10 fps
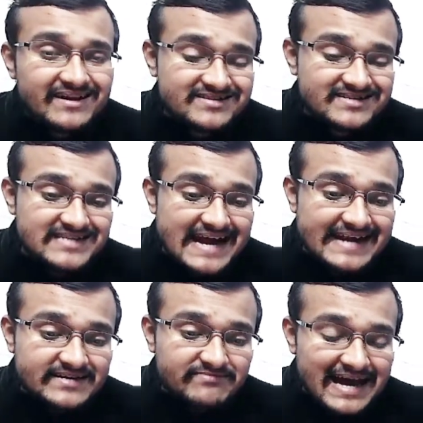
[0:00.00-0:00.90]
and
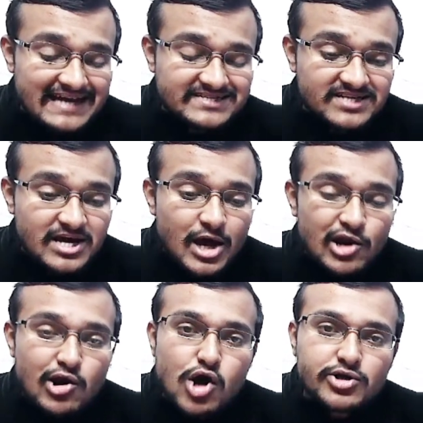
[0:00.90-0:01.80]
this atom has
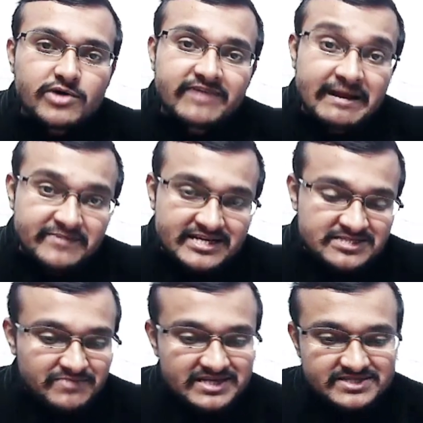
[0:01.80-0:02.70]
lot of
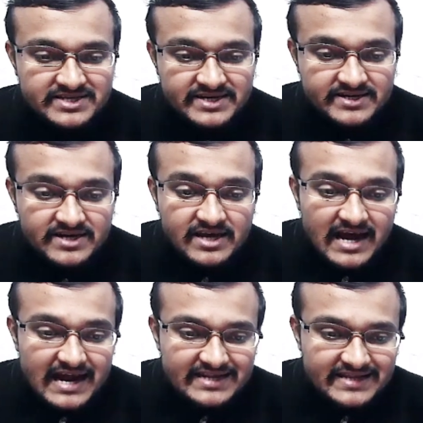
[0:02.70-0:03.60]
empty space in it,
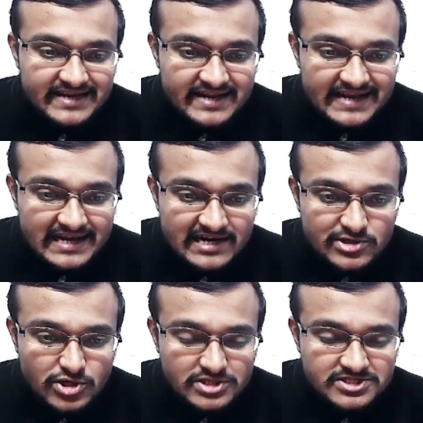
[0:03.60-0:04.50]
and there are
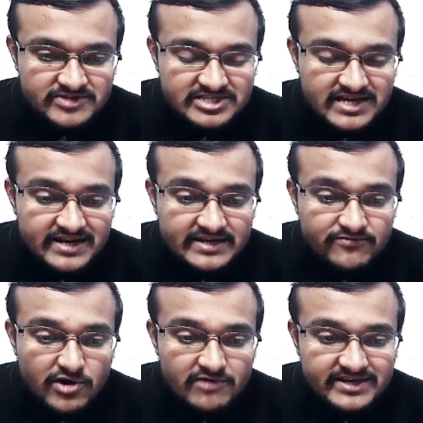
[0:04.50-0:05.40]
electrons which
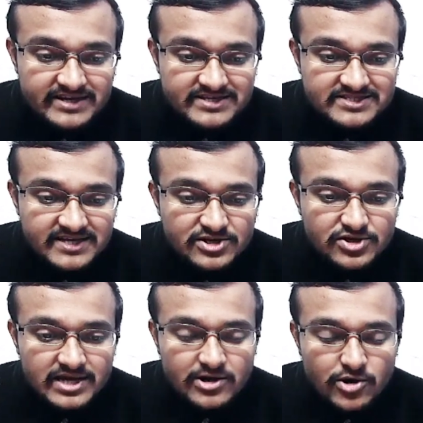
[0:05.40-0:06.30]
are revolving in a
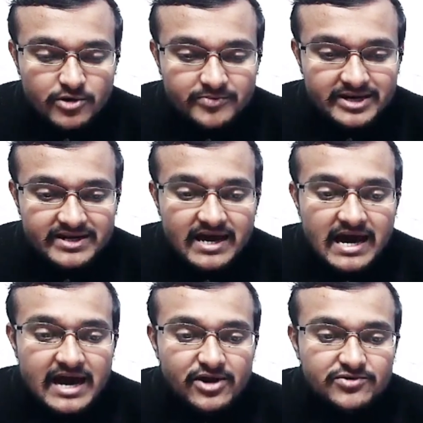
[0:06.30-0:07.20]
circular
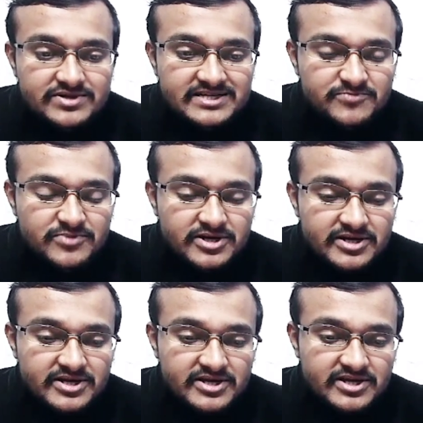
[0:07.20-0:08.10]
orbit around this
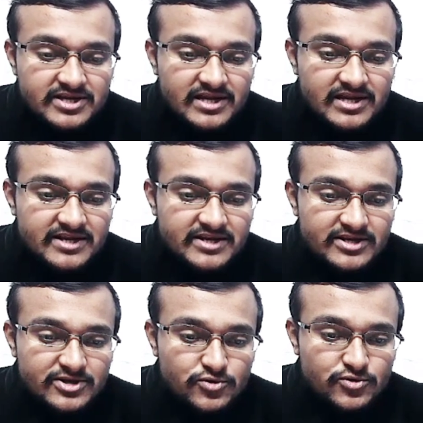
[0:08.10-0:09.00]
particular
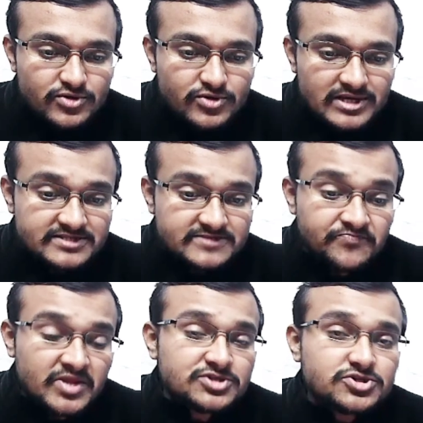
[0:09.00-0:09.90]
nucleus. So
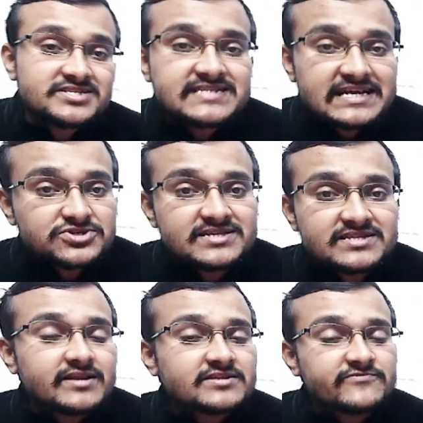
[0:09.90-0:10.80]
this is actually
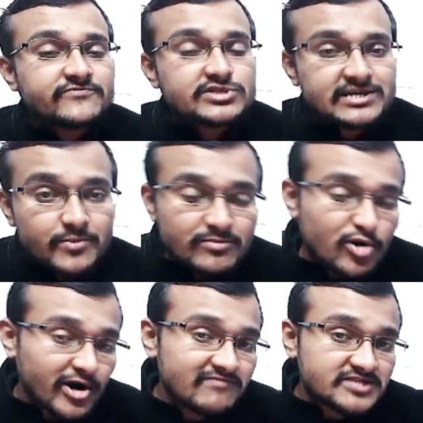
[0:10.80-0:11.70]
the Rutherford's
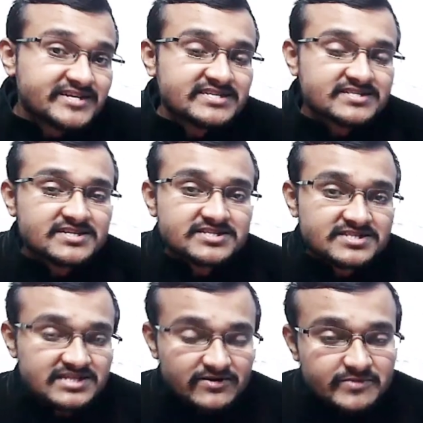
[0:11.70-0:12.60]
atomic model which we
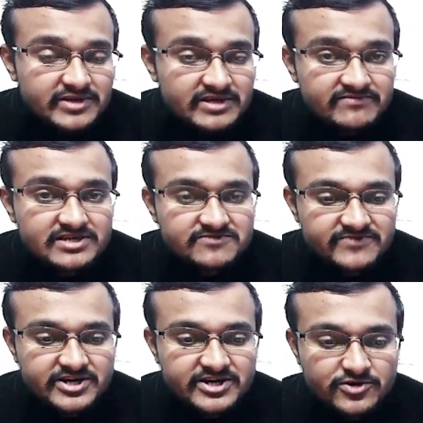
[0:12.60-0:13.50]
discussed in our
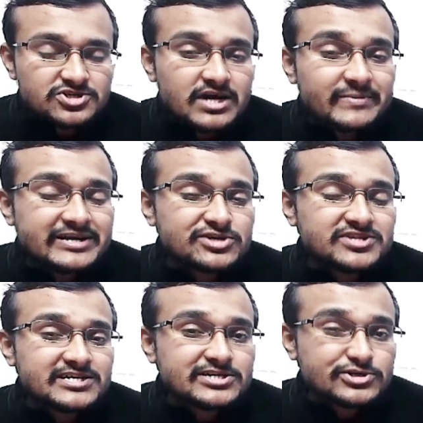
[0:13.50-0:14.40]
previous video. So
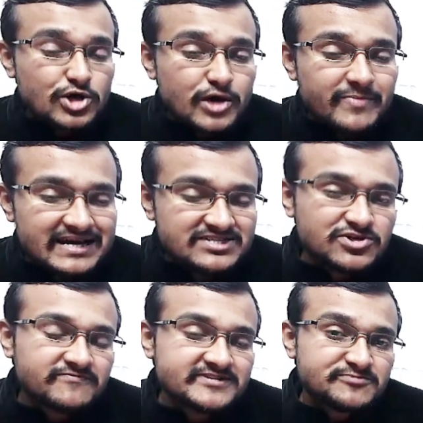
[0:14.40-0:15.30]
coming to the
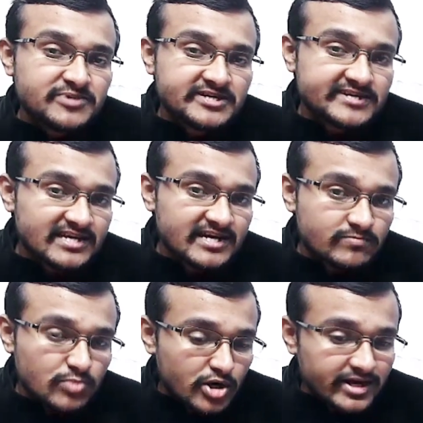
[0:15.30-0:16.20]
drawbacks of this
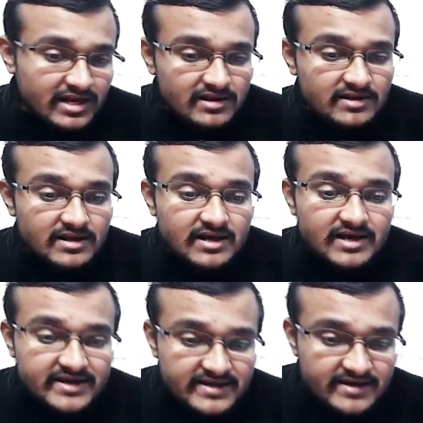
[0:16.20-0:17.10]
particular model,
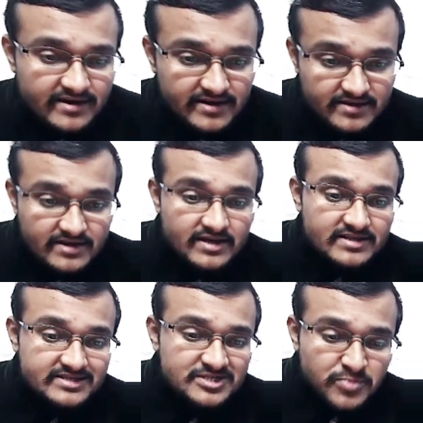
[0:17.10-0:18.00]
here
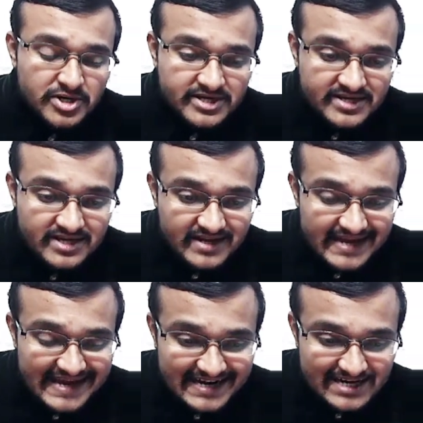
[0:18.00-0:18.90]
this
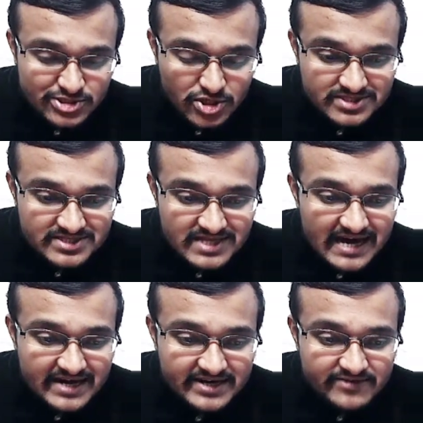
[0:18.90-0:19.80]
particular
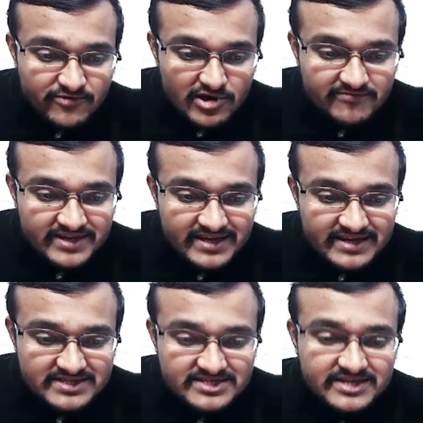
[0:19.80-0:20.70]
electrons are
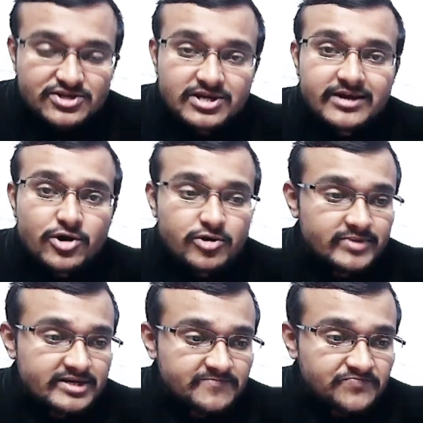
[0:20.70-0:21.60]
revolving in a circular
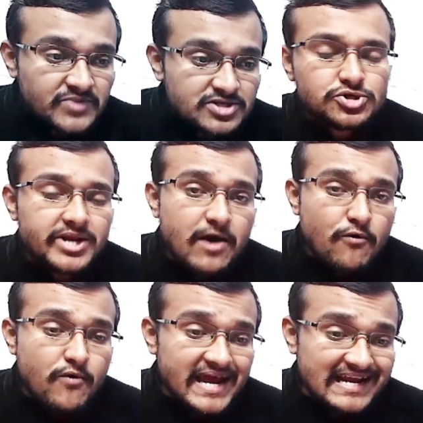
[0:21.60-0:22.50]
orbit. So
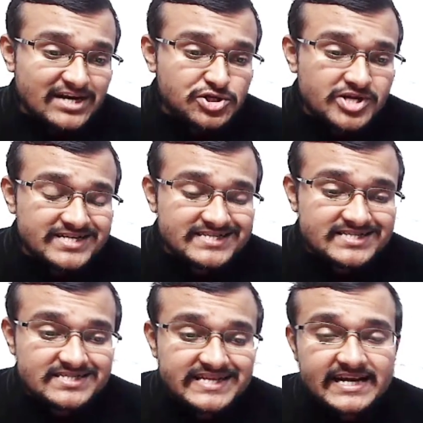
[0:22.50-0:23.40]
now electron
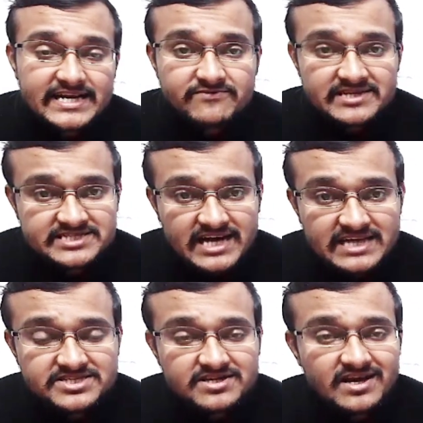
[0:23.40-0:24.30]
is negatively
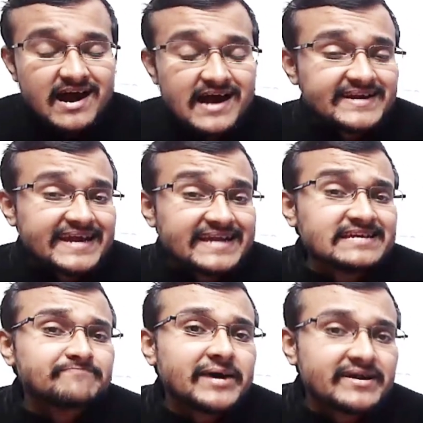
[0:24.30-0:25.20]
charged, and
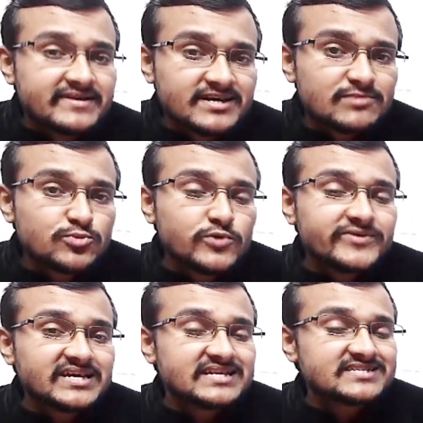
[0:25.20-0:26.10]
any particle
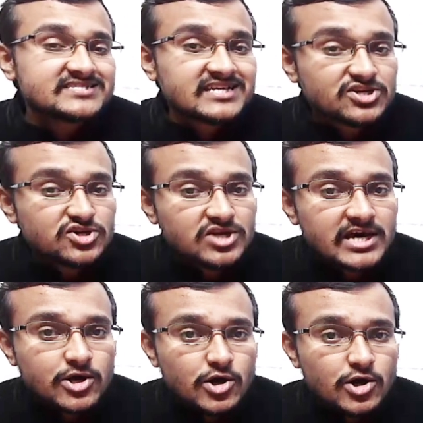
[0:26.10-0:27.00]
moving in a
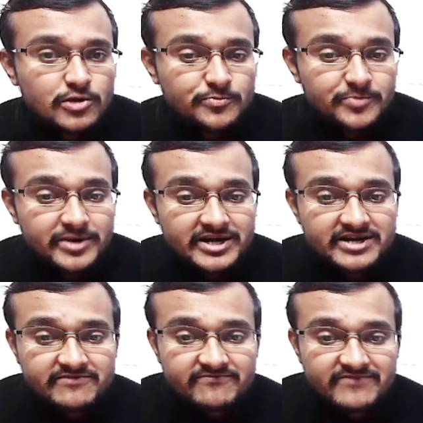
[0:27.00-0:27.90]
circular orbit will
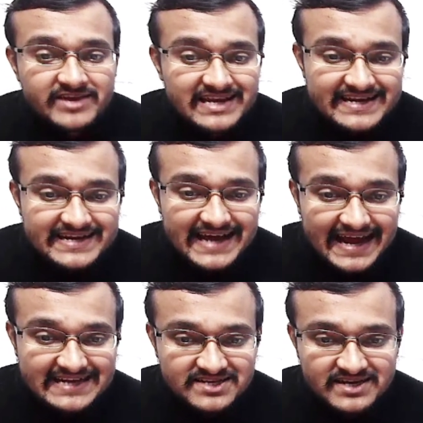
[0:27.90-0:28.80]
get
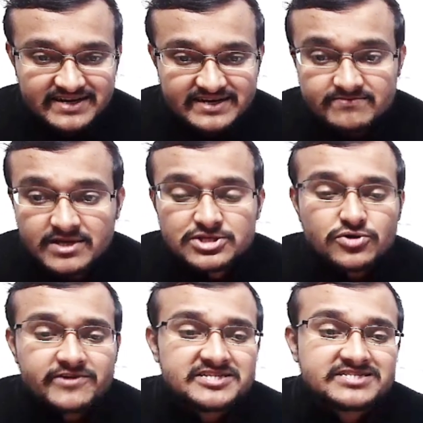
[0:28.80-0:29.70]
accelerated. So if
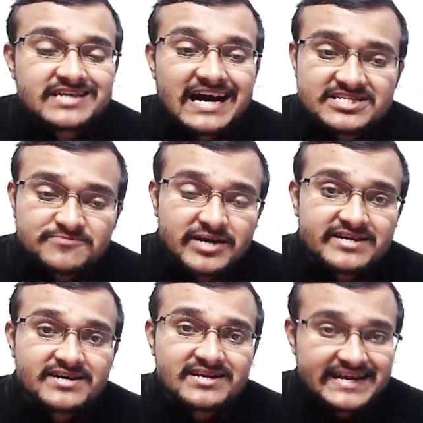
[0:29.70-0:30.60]
a charged
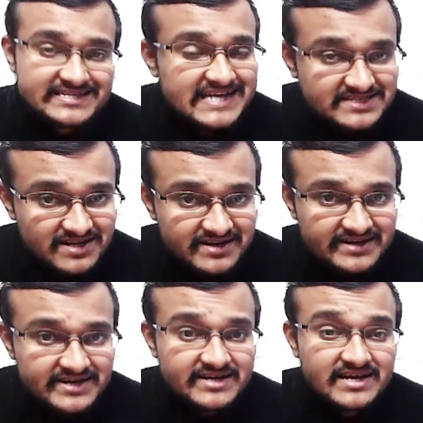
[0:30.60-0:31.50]
particle gets
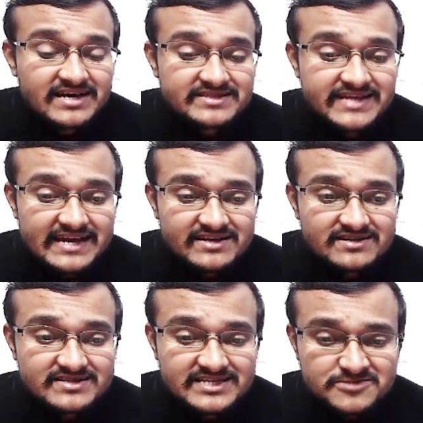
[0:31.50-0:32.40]
accelerated, then